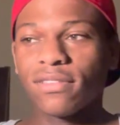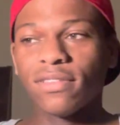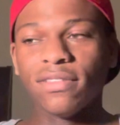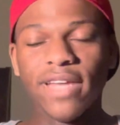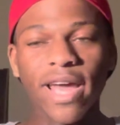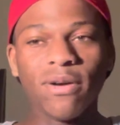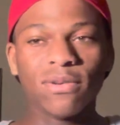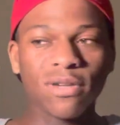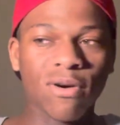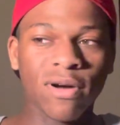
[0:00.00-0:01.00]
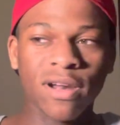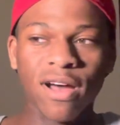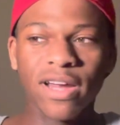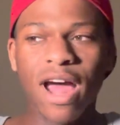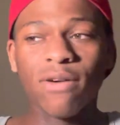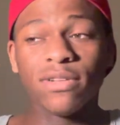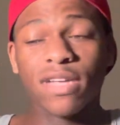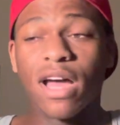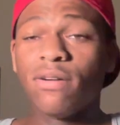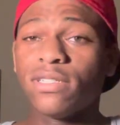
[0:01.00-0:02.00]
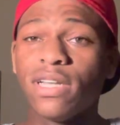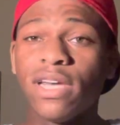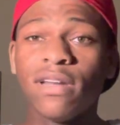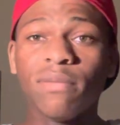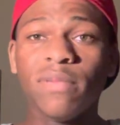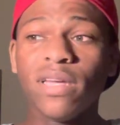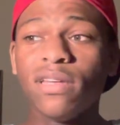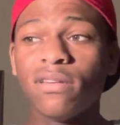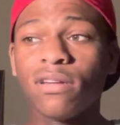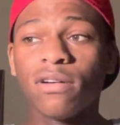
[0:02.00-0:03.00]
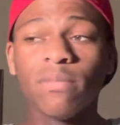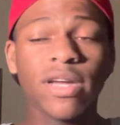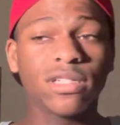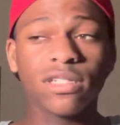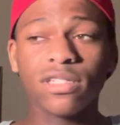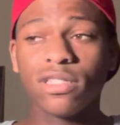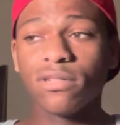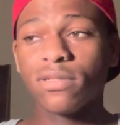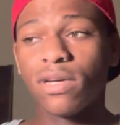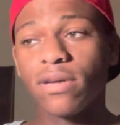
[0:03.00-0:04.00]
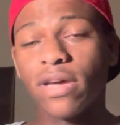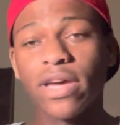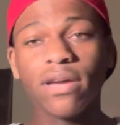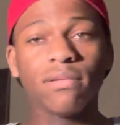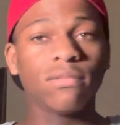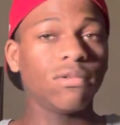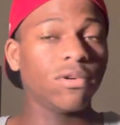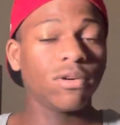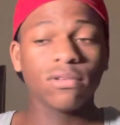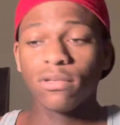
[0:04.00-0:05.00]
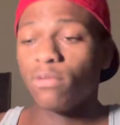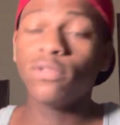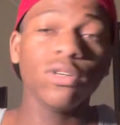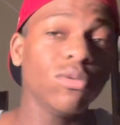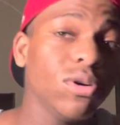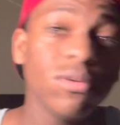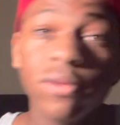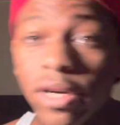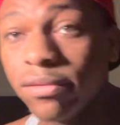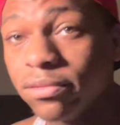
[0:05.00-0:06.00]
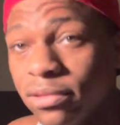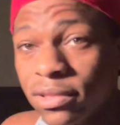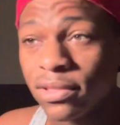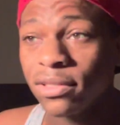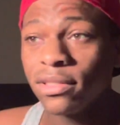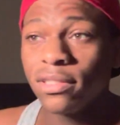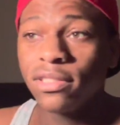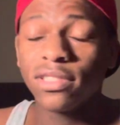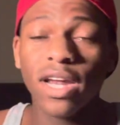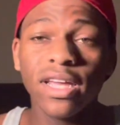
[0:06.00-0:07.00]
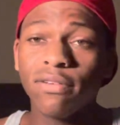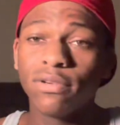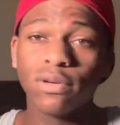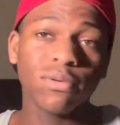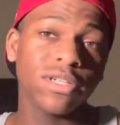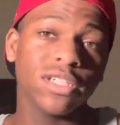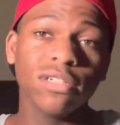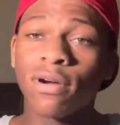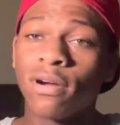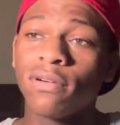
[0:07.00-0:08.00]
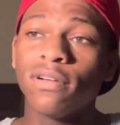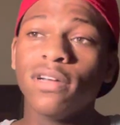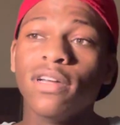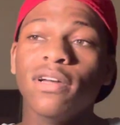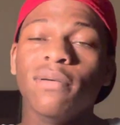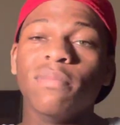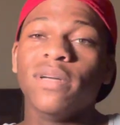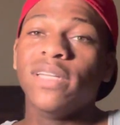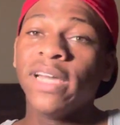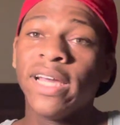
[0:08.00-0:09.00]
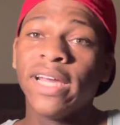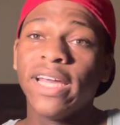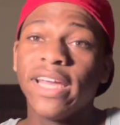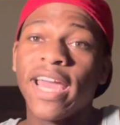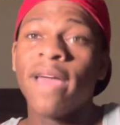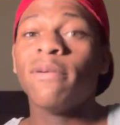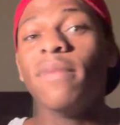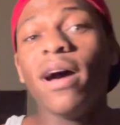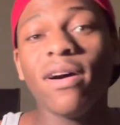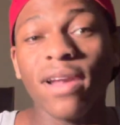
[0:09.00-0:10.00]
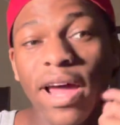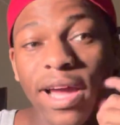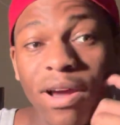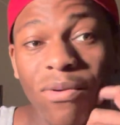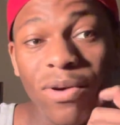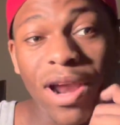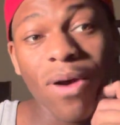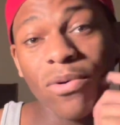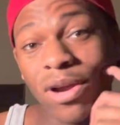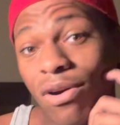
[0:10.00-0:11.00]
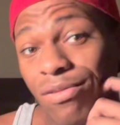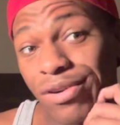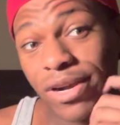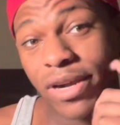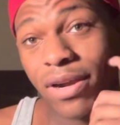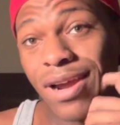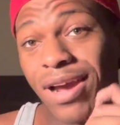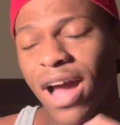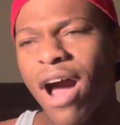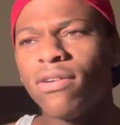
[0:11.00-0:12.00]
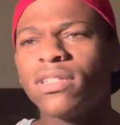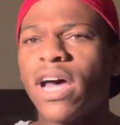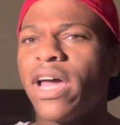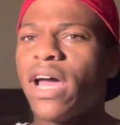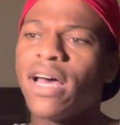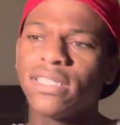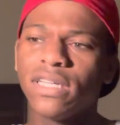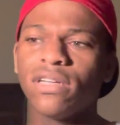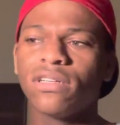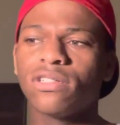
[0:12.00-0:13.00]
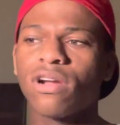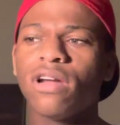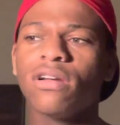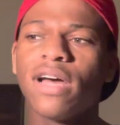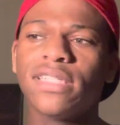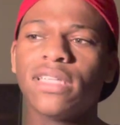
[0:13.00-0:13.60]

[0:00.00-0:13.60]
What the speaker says: that was going on. I was letting her be, you know, making sure she was okay. Whatever, trying to give her what she want. But then it came about, like, when I went over there, I said, straight up,